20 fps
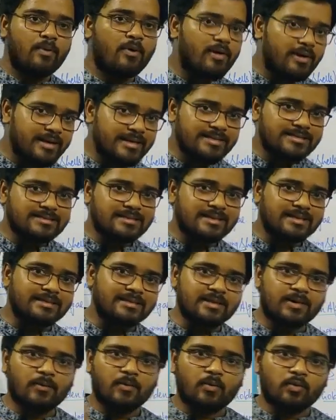bodies
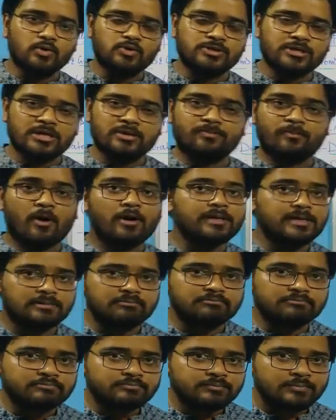in the ocean
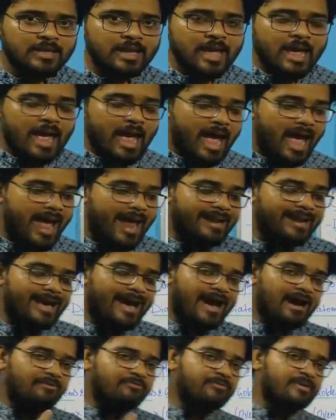bottom, and
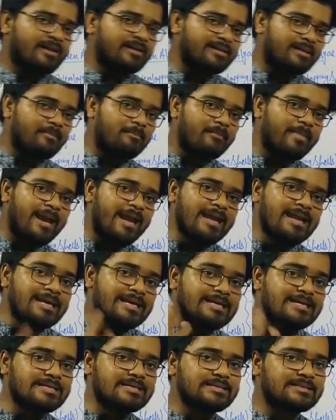after the many
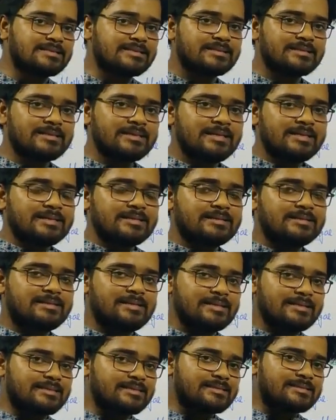years,
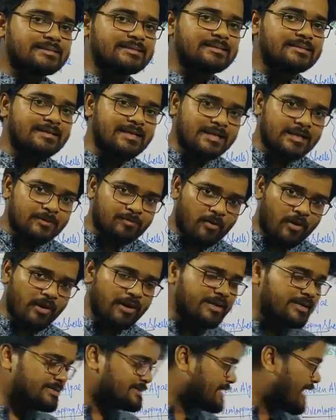this dead
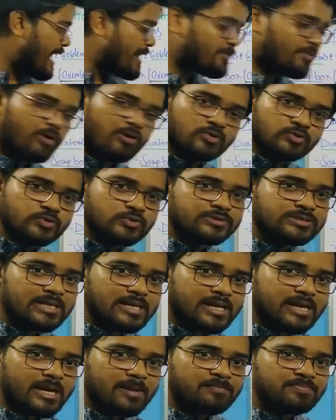bodies have also
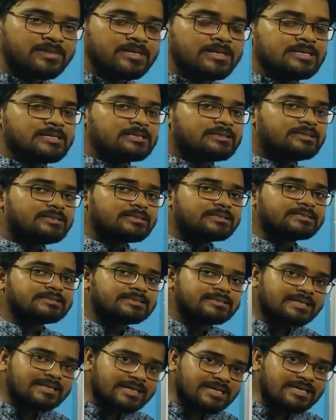silica. These
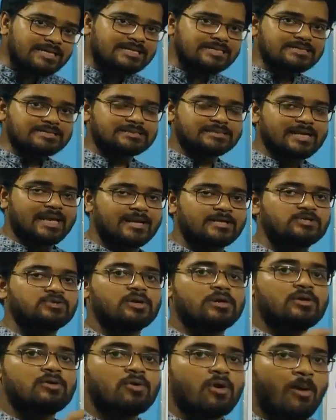silicas
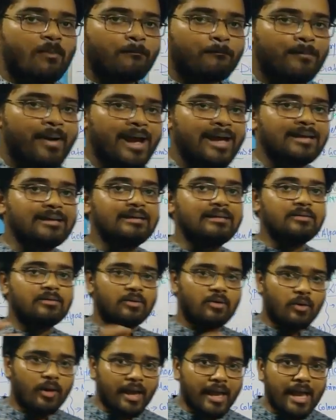actually compile,
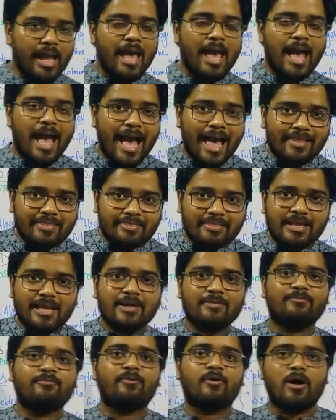okay, and
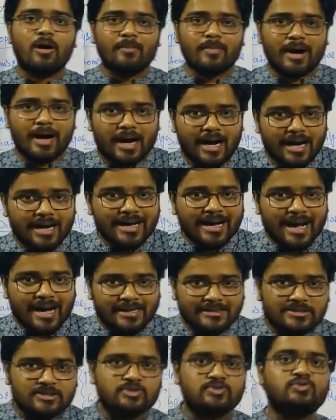they form
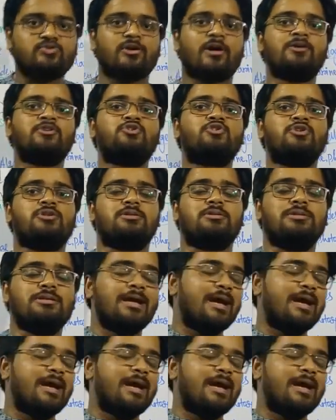a structure,